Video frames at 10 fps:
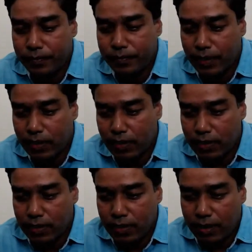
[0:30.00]
This
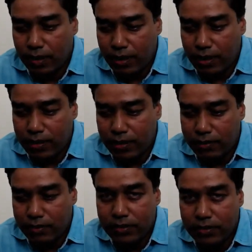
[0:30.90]
live session is
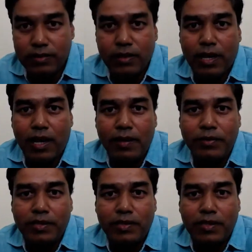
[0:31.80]
something
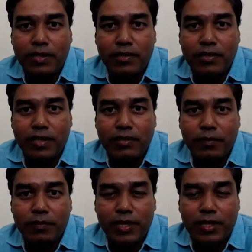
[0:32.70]
that I have
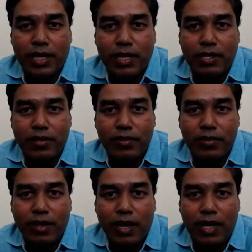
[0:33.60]
been
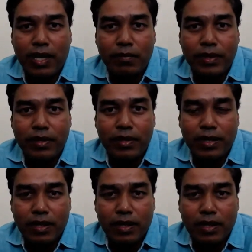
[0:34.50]
wanting to do for
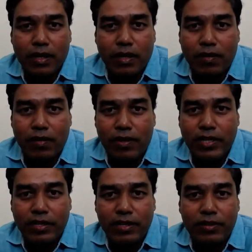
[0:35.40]
some time,
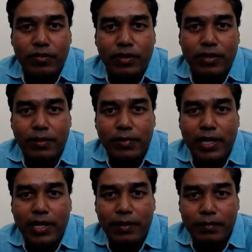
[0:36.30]
but
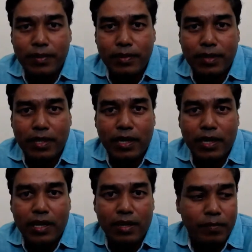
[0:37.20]
now
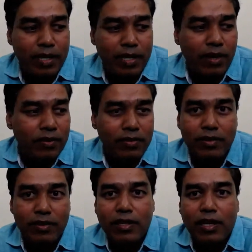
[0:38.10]
I'm happy that
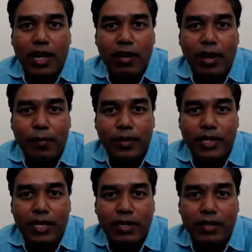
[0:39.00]
finally it's
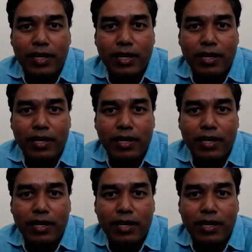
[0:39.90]
happening.